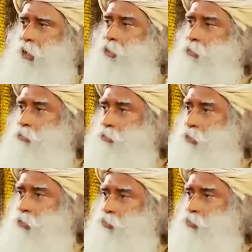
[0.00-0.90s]
I don't
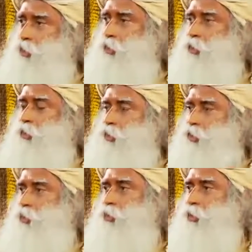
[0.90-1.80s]
believe what he is
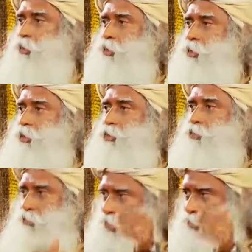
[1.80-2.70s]
doing is
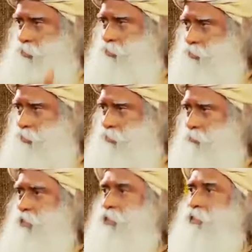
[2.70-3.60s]
right,
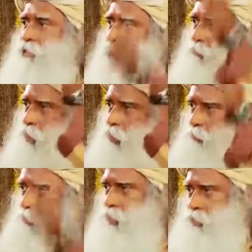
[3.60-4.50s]
but it is
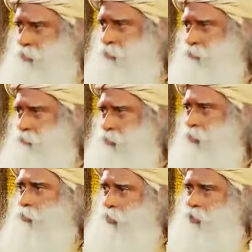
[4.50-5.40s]
appropriate.
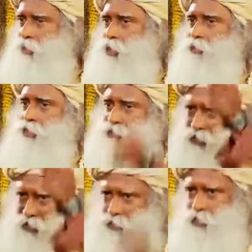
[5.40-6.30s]
Right now it
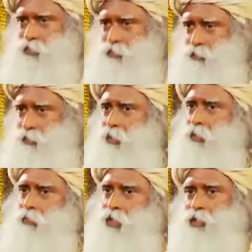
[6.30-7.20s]
is needed.
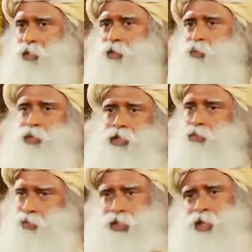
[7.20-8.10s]
Right now we need
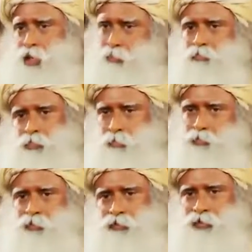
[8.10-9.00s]
to shake up
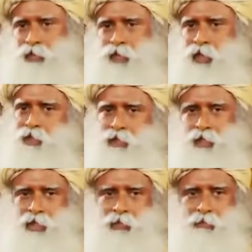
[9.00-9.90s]
people and
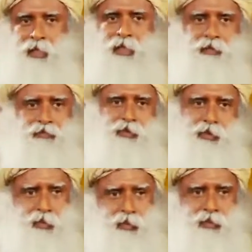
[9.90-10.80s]
tell them, if you
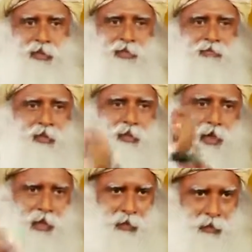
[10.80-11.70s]
don't do this, we're going to
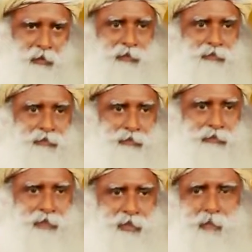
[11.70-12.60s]
hang you.
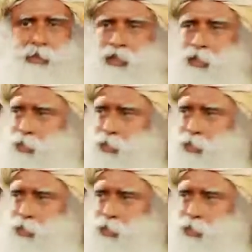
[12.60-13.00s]
Somebody